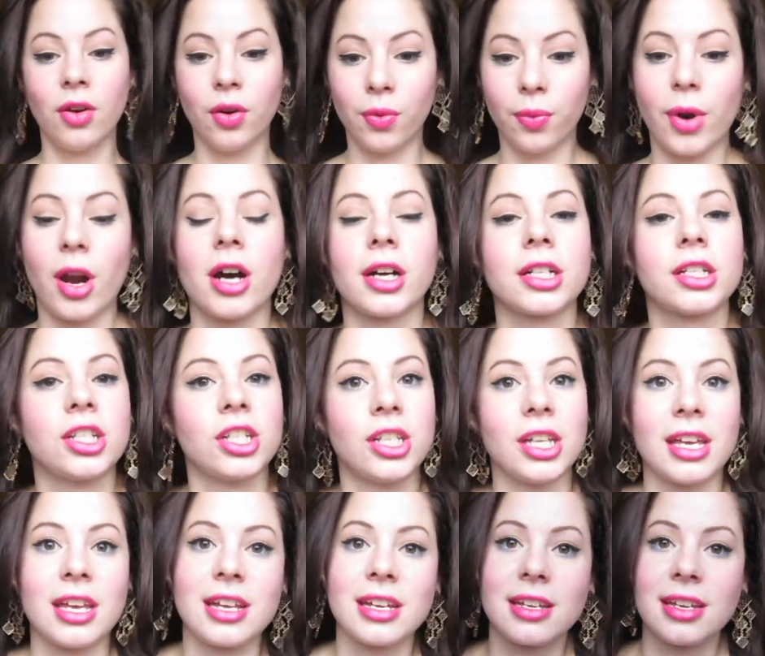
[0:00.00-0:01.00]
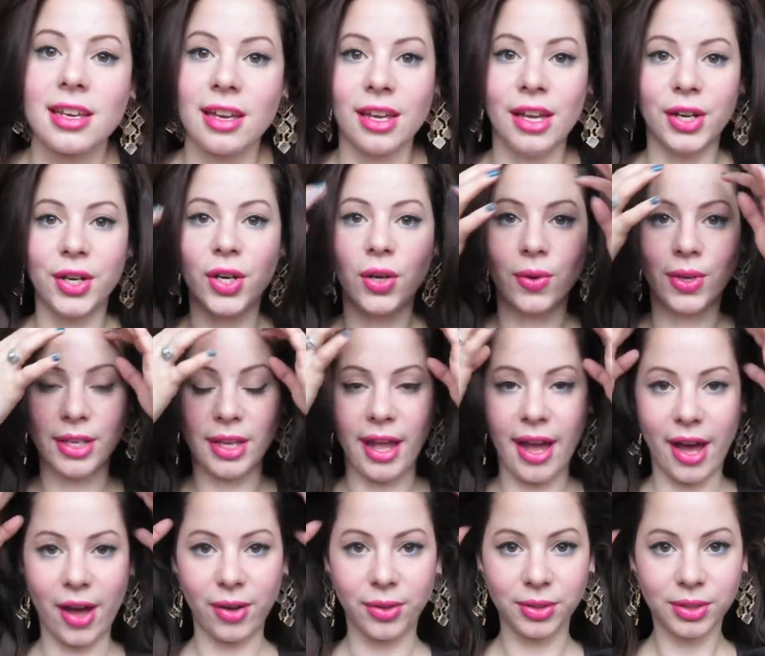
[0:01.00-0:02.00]
rock chick going
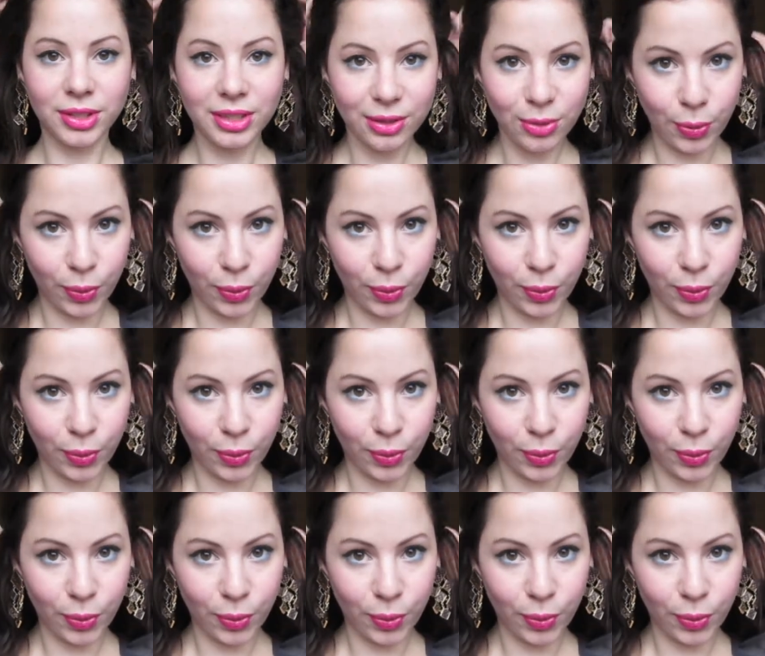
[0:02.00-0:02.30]
out